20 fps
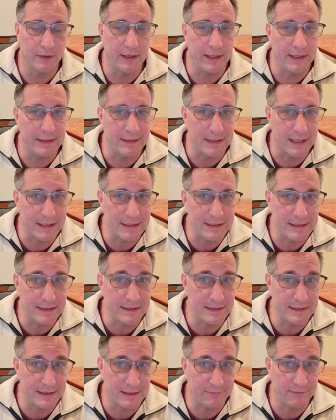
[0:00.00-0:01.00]
In
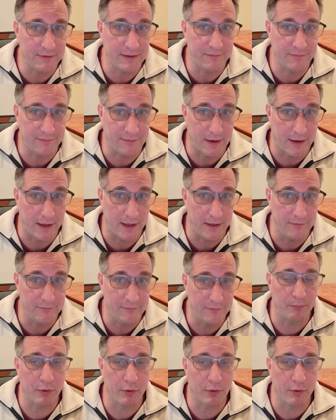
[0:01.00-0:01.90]
1975,